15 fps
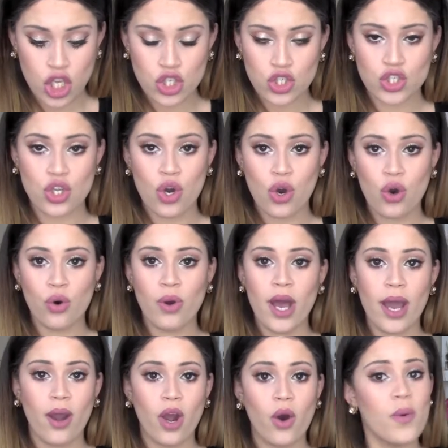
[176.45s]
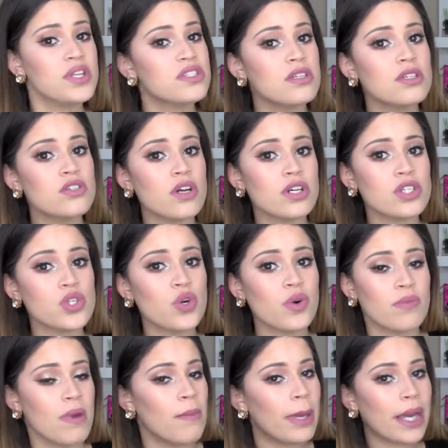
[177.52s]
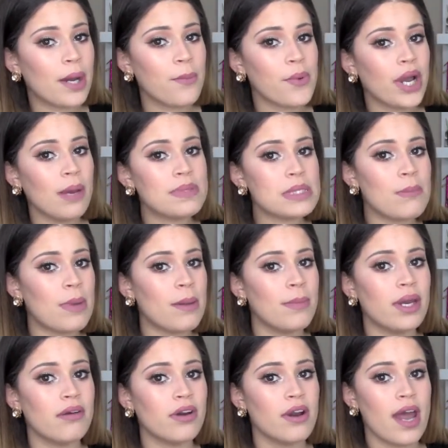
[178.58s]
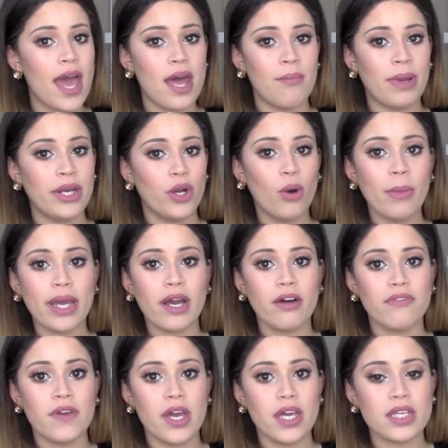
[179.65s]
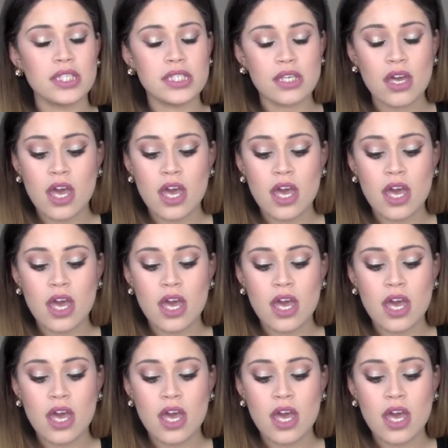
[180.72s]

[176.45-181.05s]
So I'll go into the drugstore with my makeup wipes, my mirror, and my no makeup face.